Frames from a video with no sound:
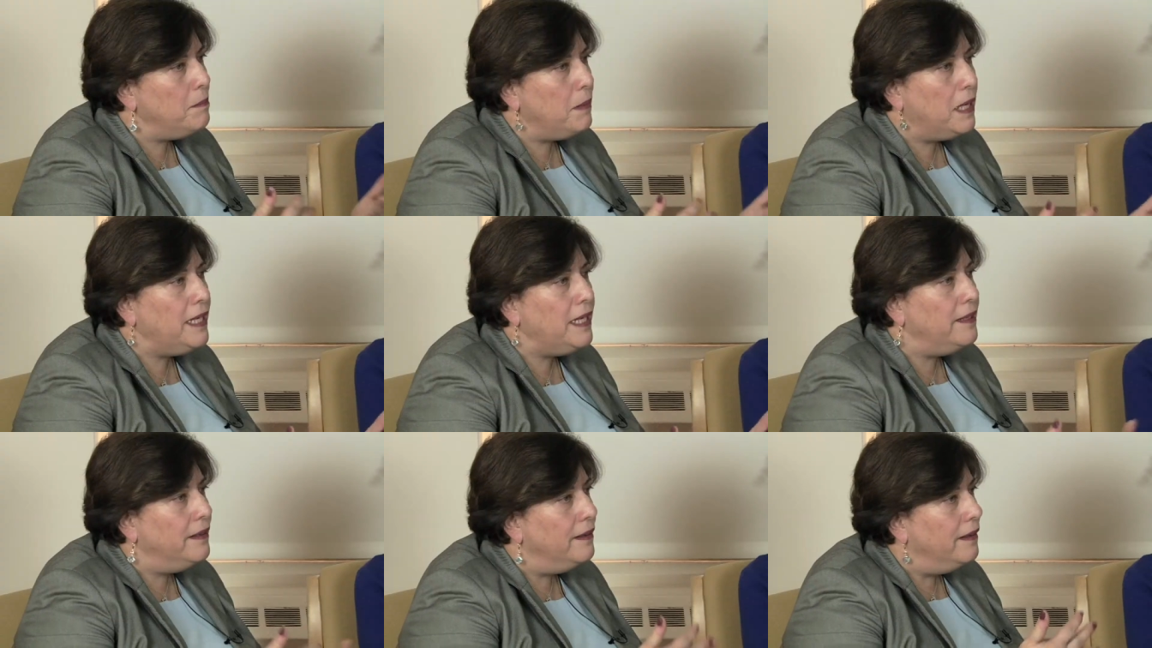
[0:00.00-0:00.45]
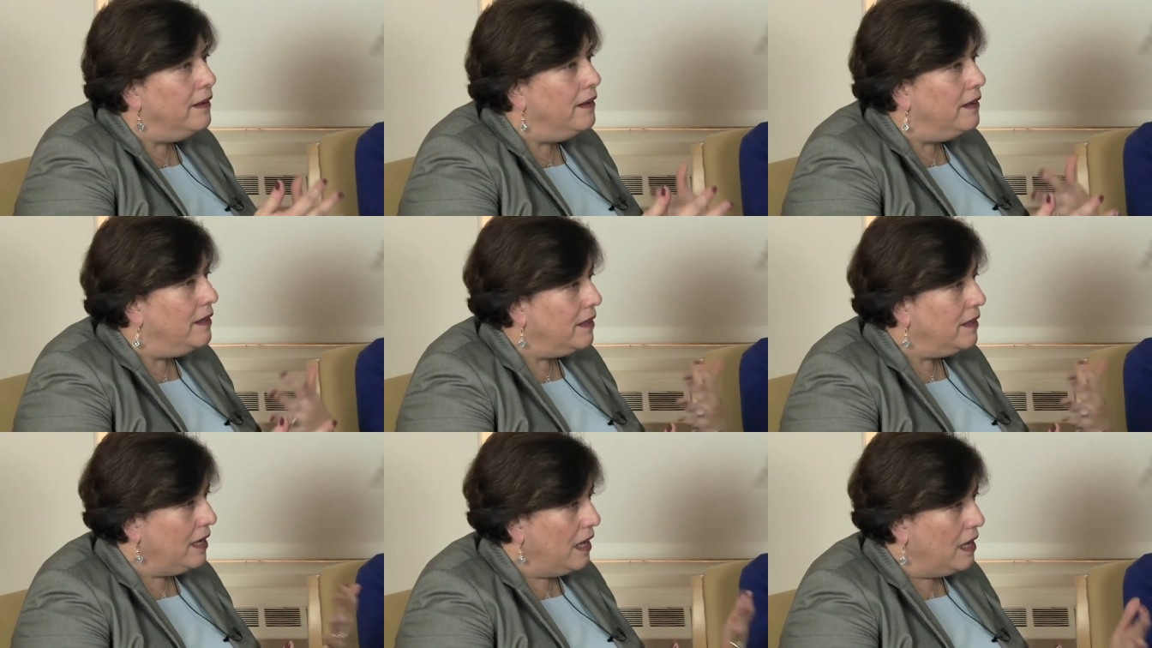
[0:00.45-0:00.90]
I might
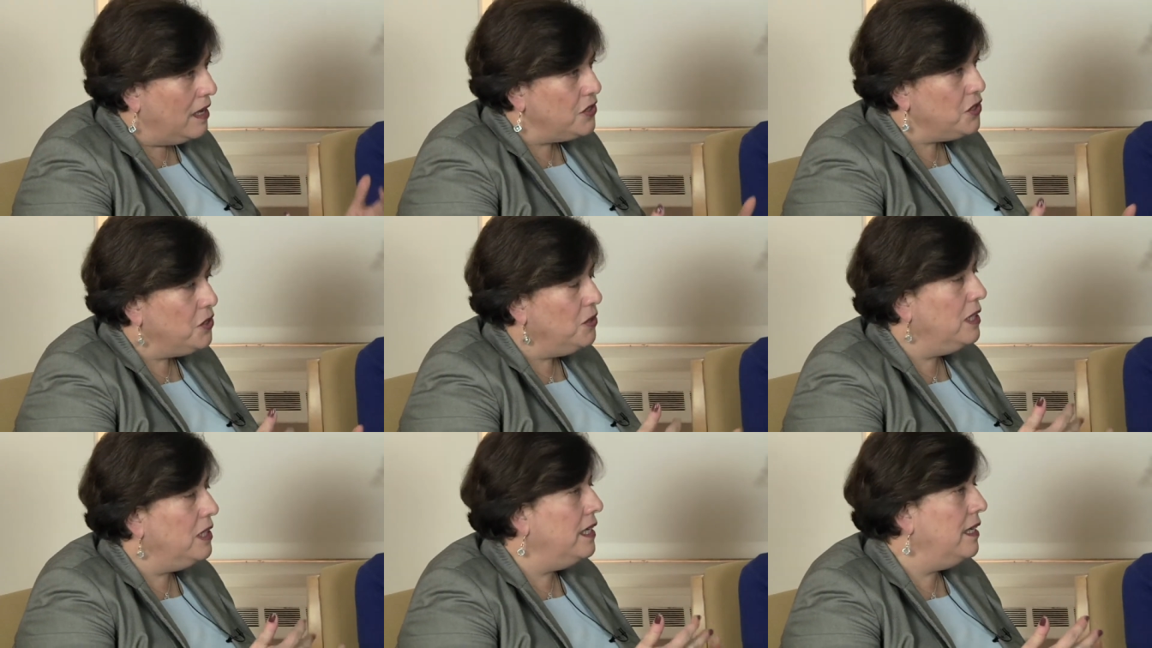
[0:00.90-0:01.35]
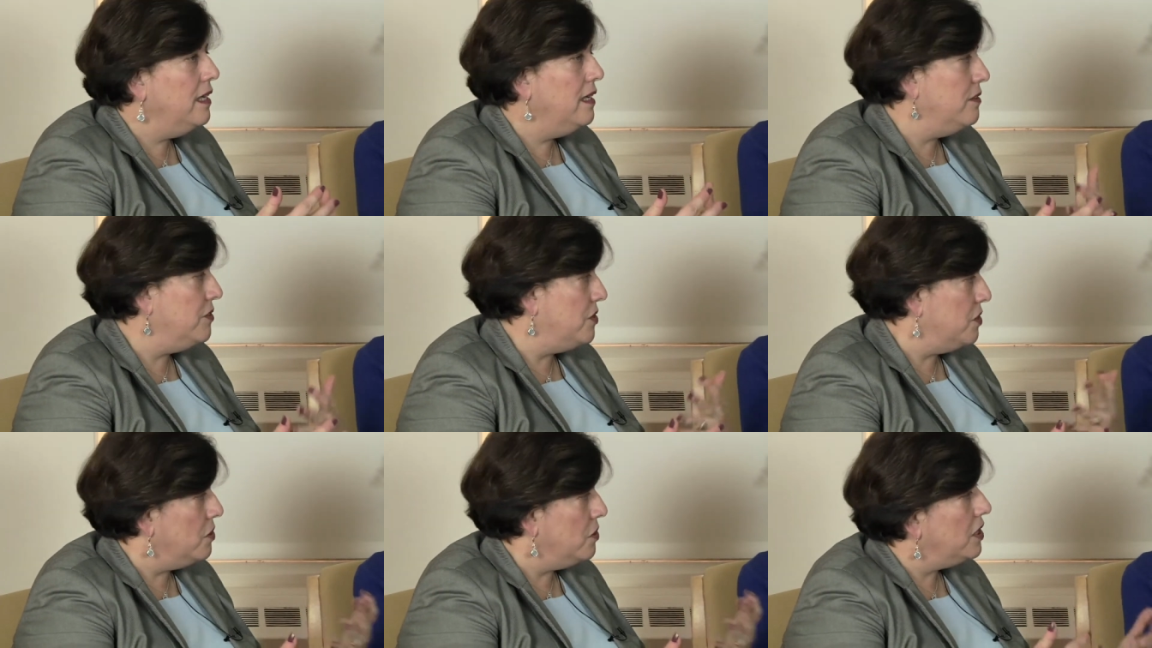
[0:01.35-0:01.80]

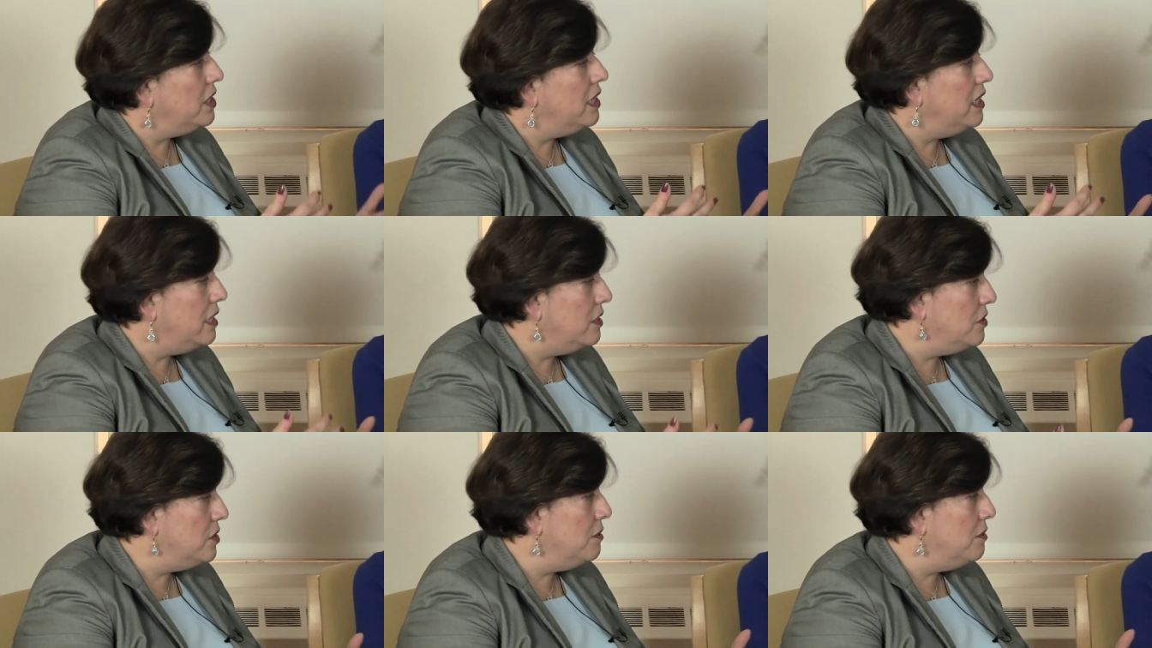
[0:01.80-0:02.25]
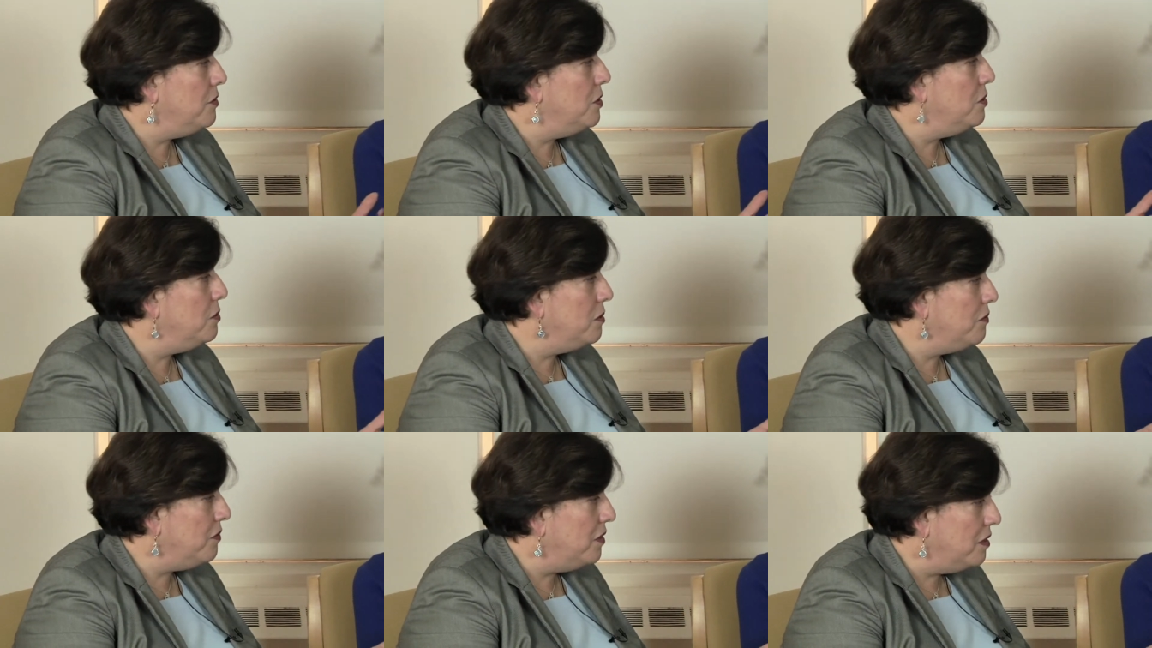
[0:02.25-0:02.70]
casually, during the
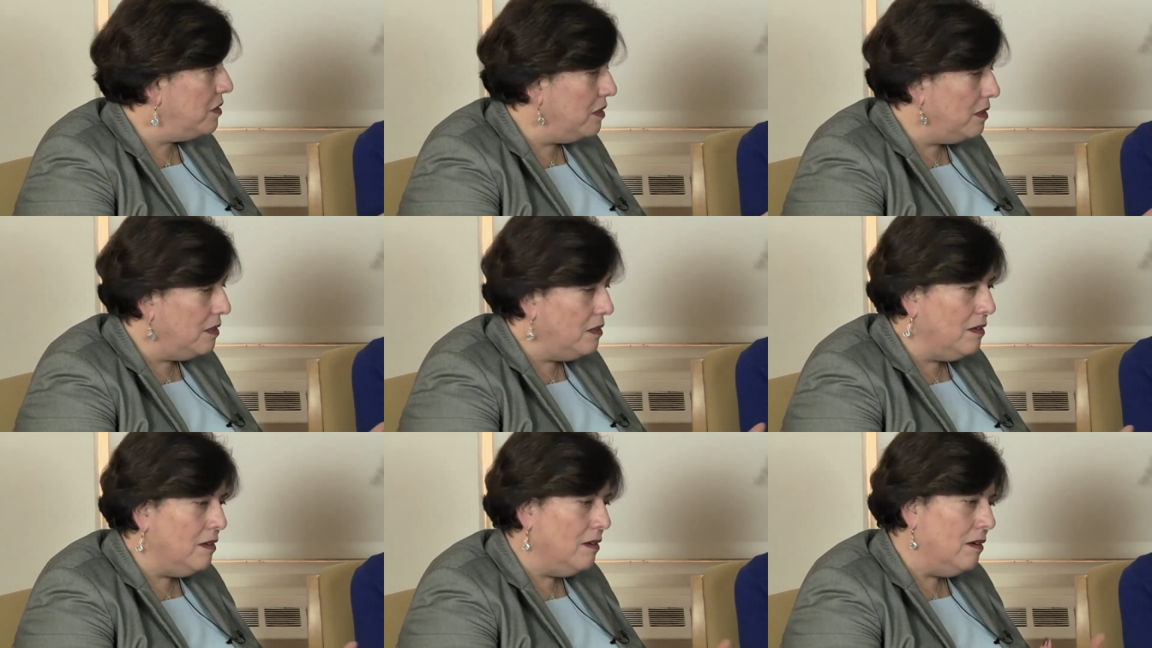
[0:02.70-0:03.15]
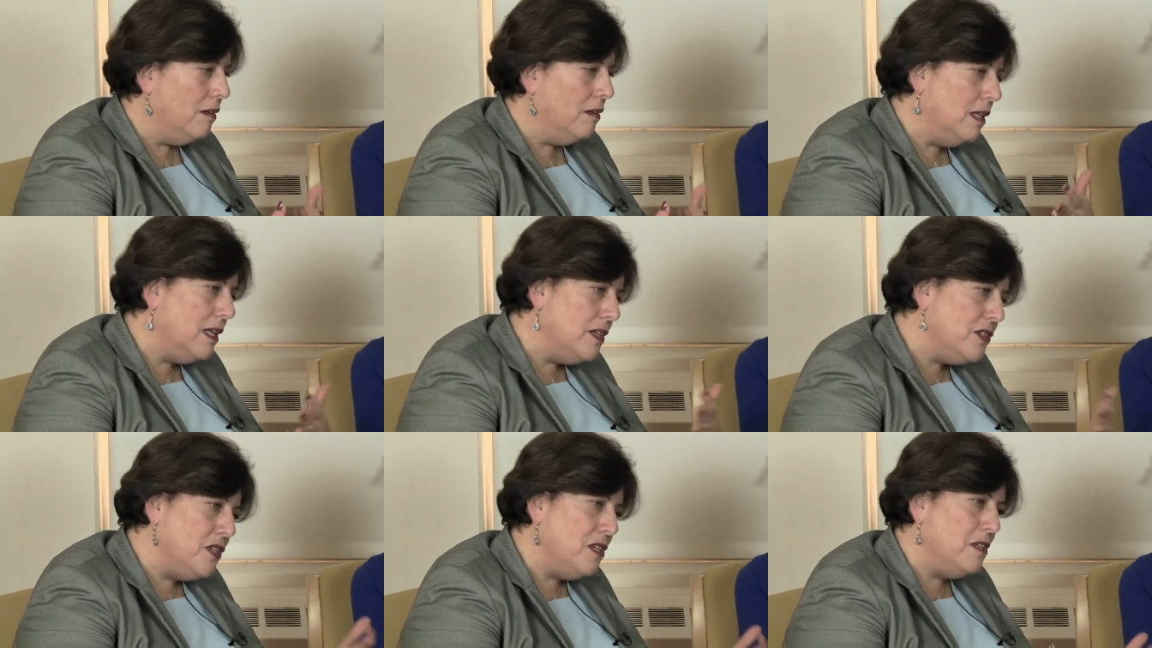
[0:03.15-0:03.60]
interview, if the
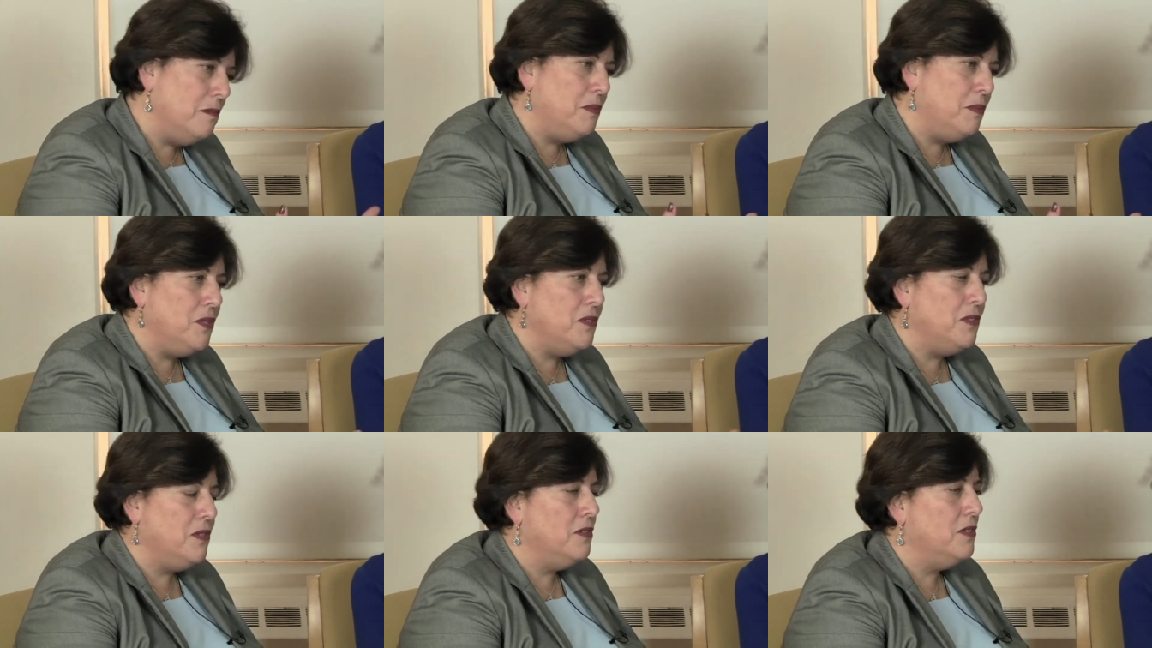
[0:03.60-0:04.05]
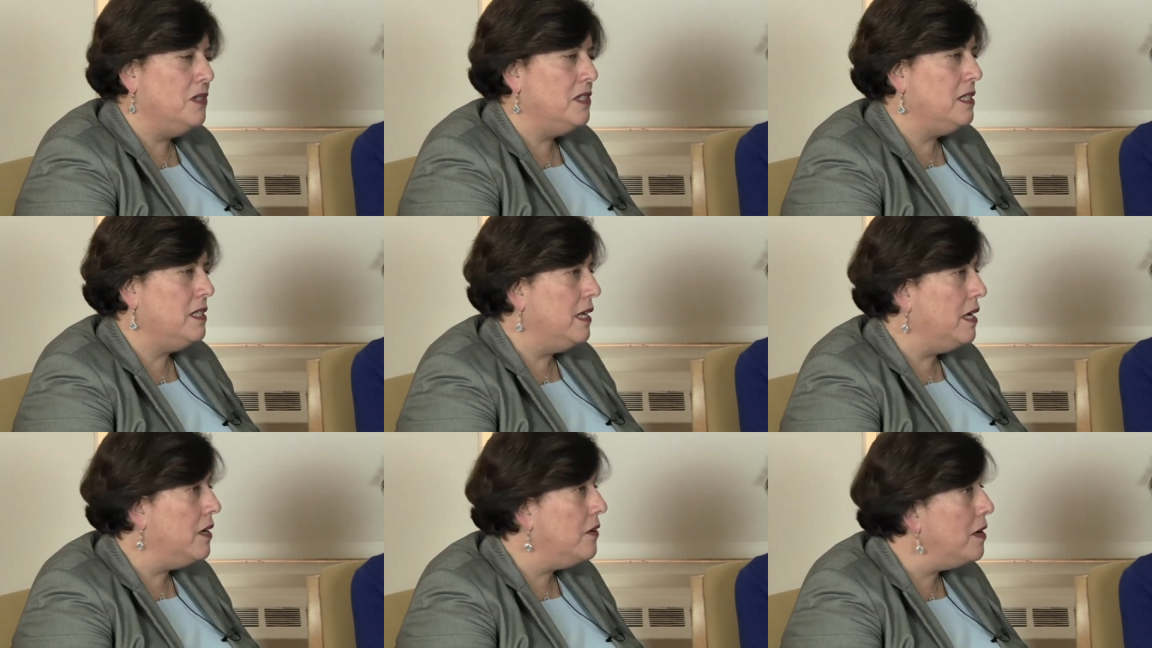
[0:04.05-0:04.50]
alleged abuser
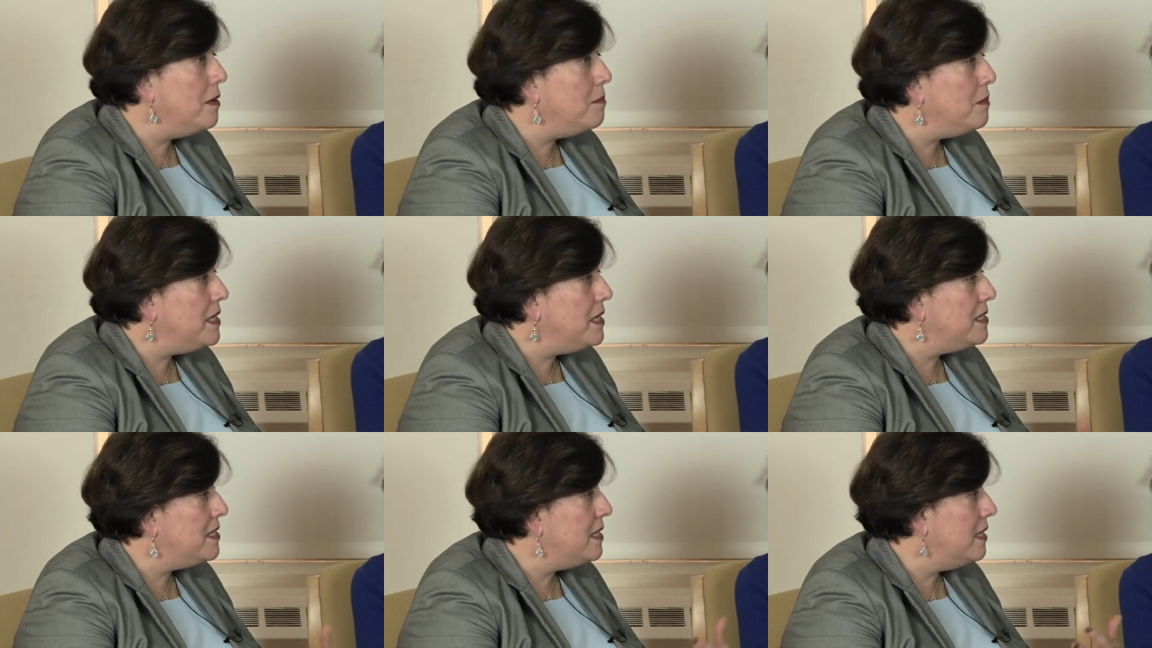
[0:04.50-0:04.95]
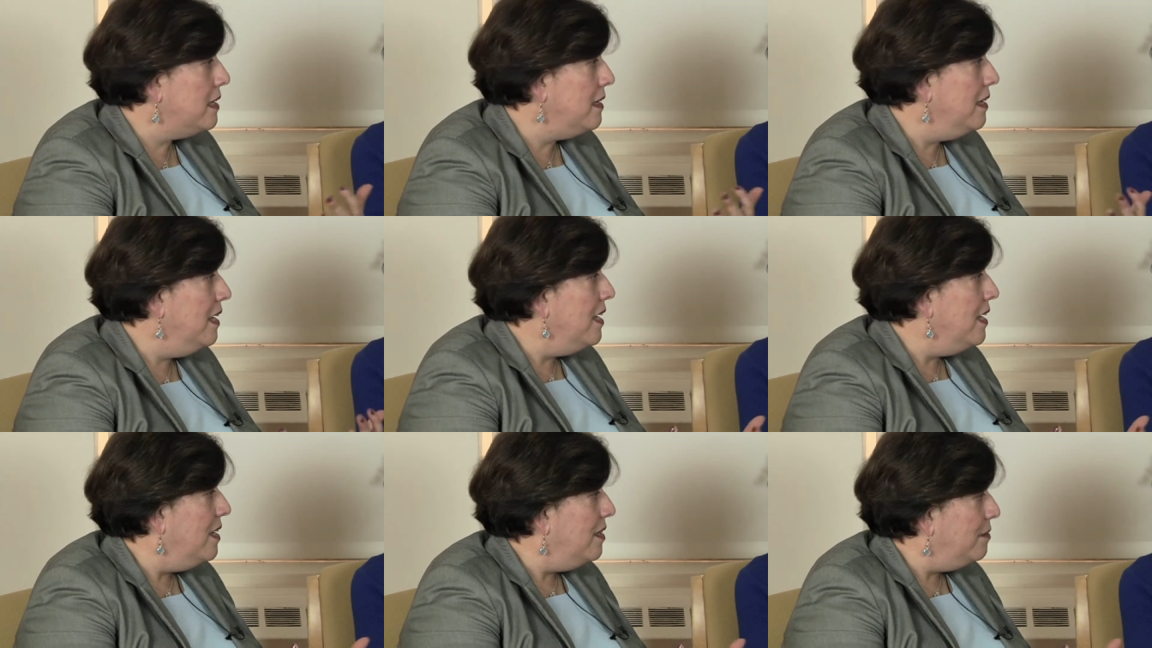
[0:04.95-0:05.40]
is there, I may say,